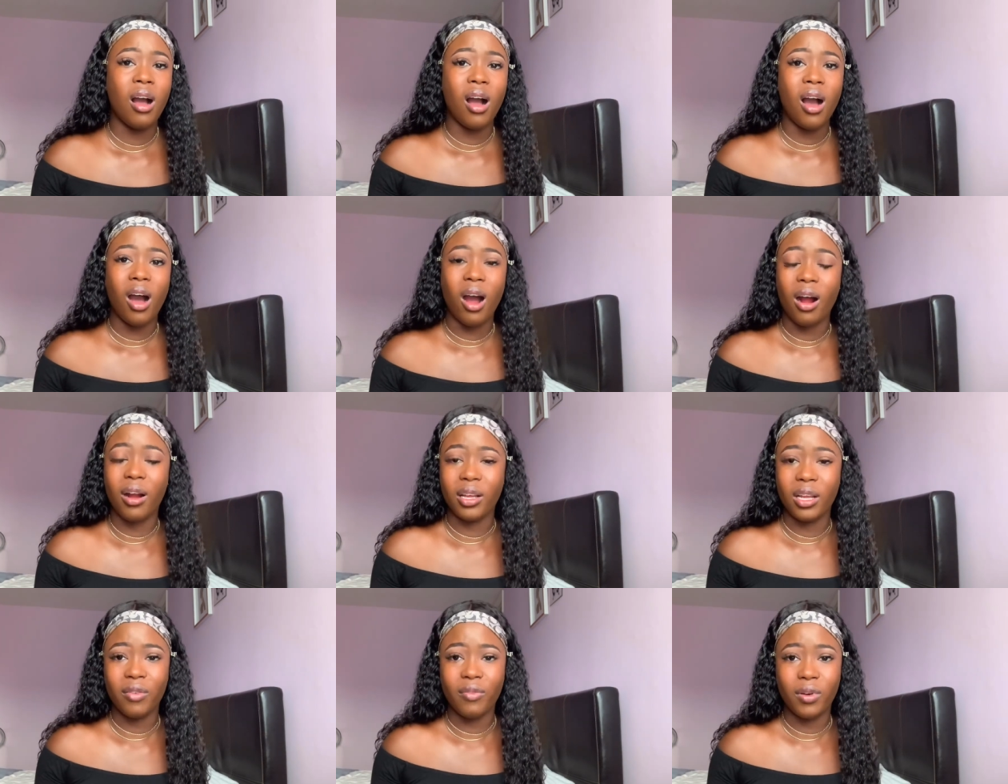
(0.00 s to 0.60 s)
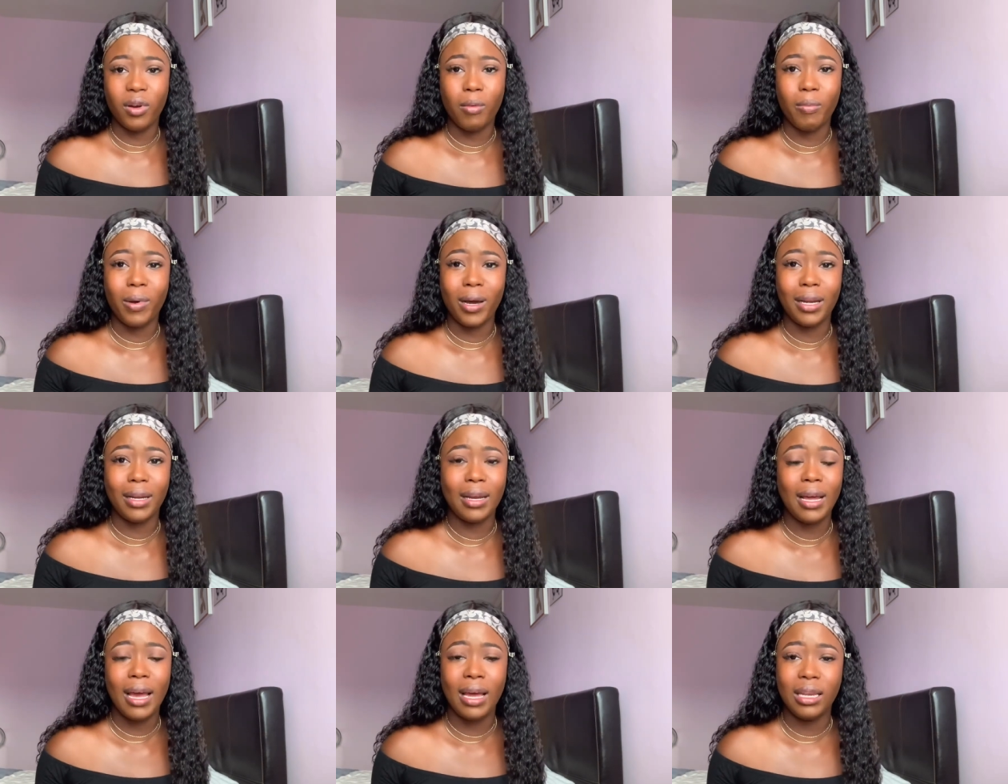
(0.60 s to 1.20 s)
or you have to go on
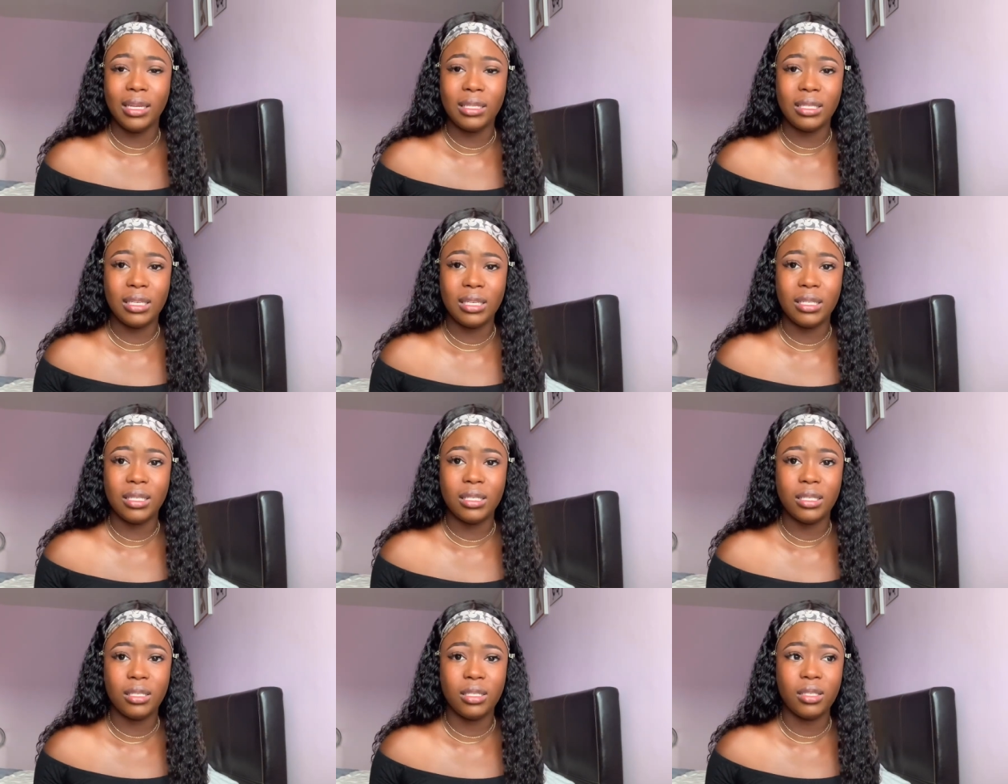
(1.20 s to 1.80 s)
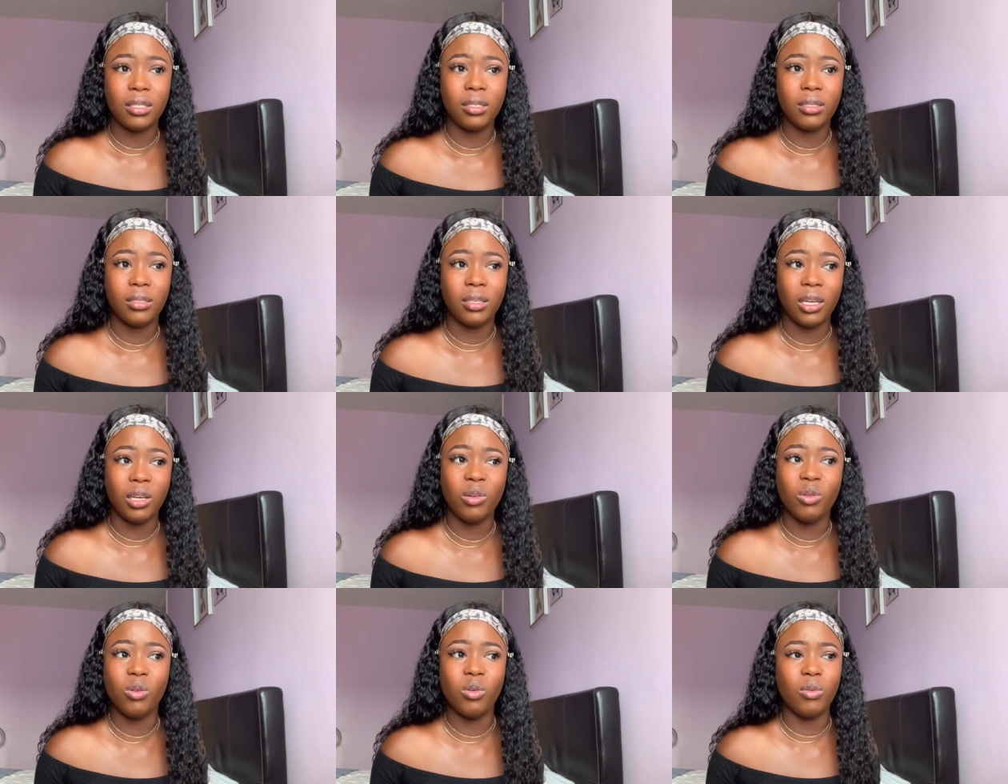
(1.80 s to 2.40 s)
dialysis, you
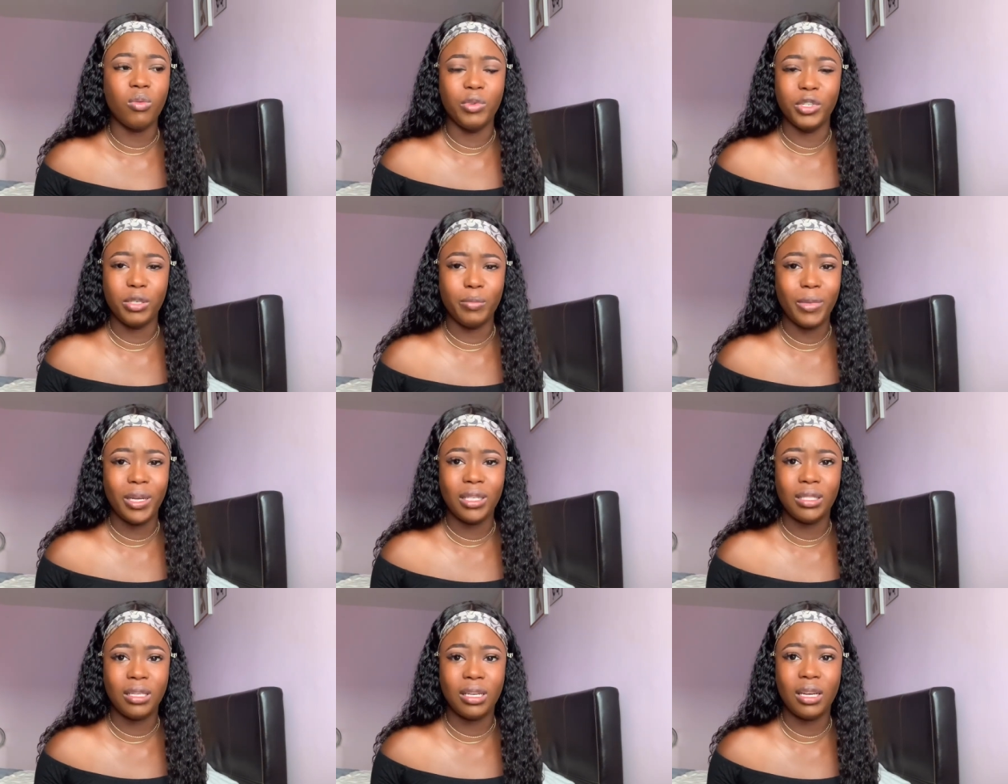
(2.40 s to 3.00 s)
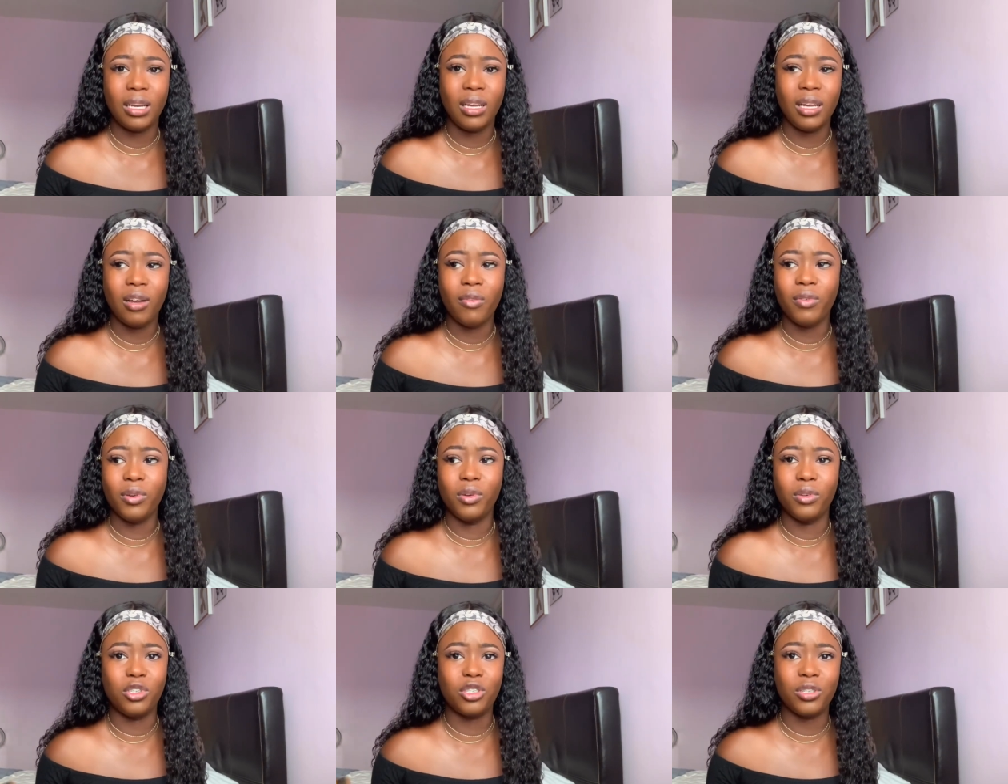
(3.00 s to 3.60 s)
know, which basically you have to
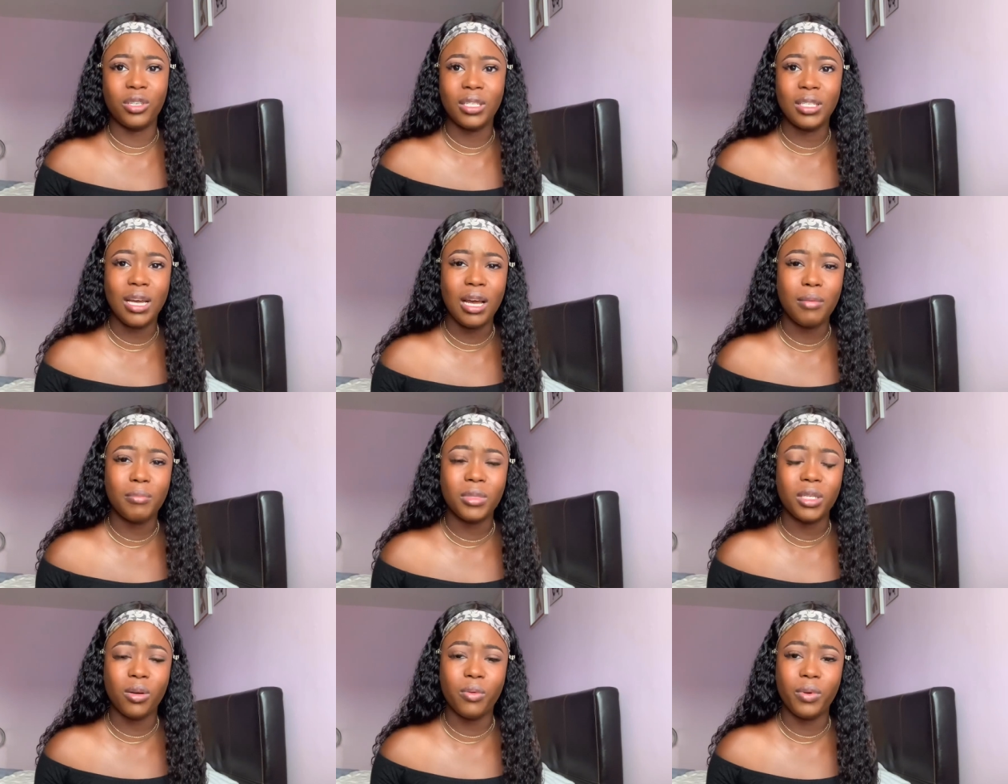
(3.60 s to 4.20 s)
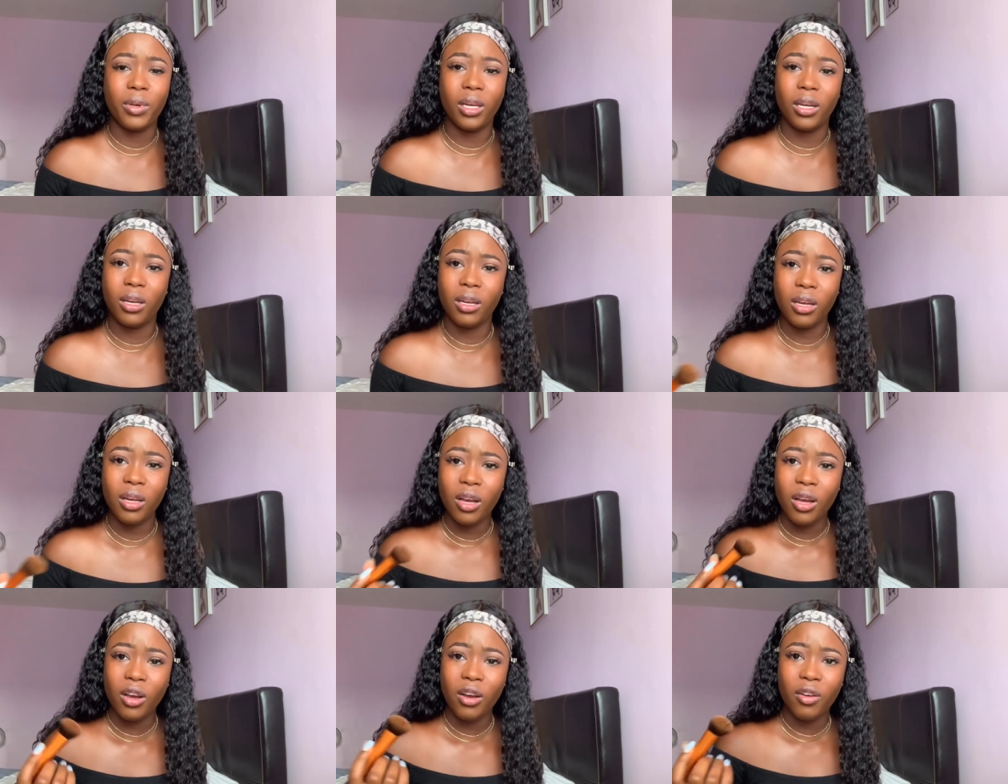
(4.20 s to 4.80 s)
do 3 times a week
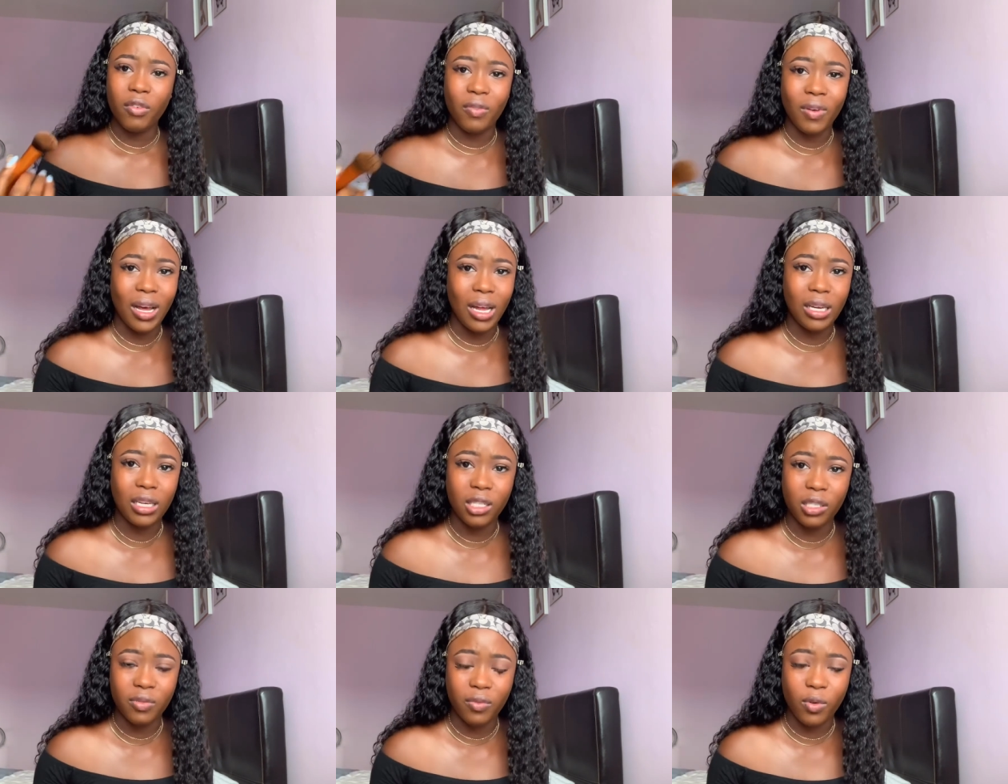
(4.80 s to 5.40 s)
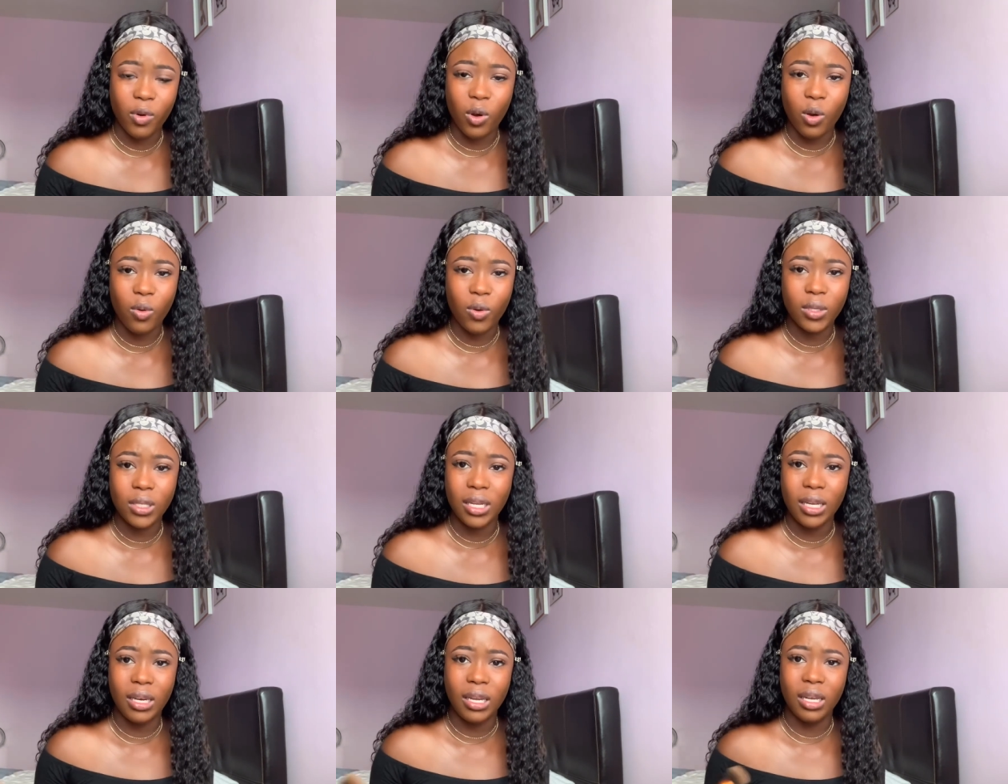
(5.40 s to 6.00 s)
for at least 4 hours
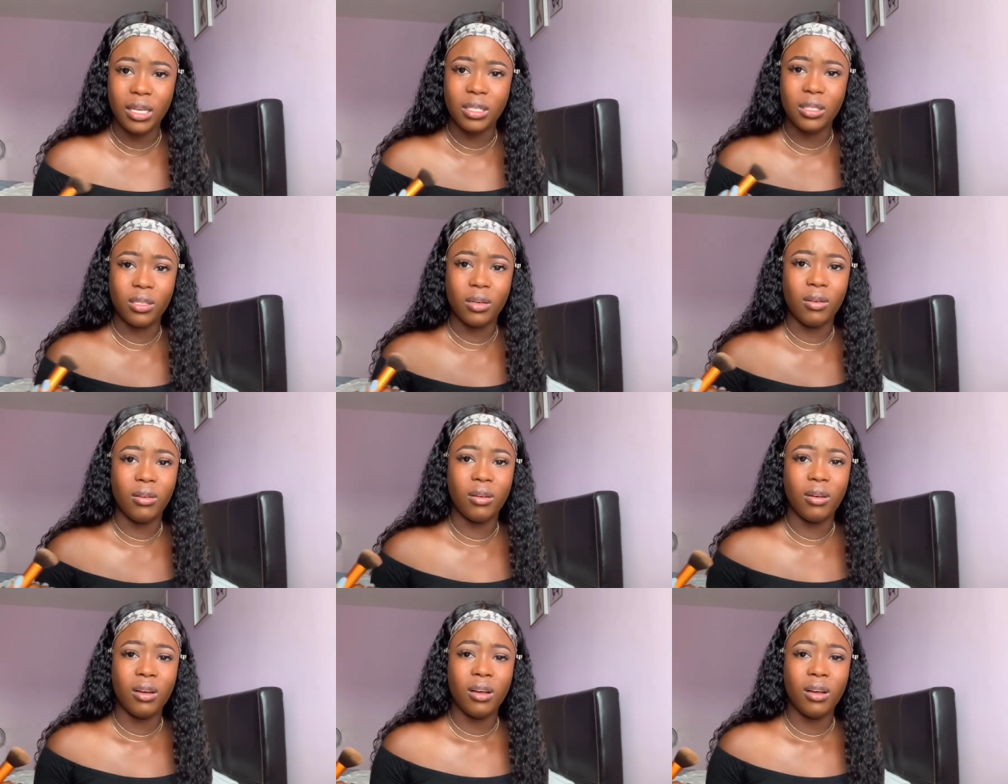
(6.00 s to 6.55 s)
a day. So